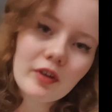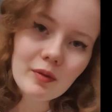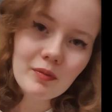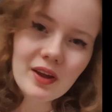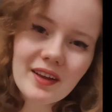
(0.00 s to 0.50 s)

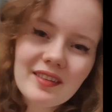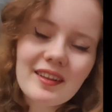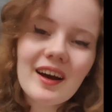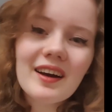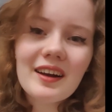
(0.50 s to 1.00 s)
admit
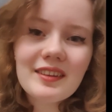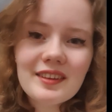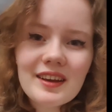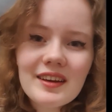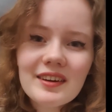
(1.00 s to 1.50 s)
that I
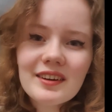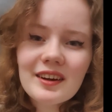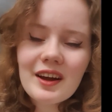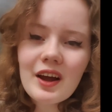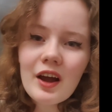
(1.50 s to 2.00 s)
think
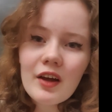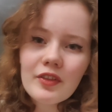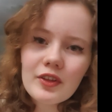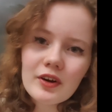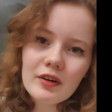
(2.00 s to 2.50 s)

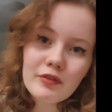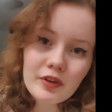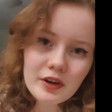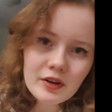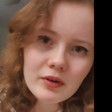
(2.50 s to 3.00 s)
the
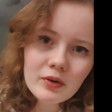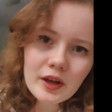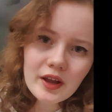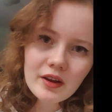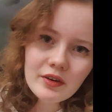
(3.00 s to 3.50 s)
video
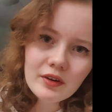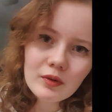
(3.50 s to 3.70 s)
aid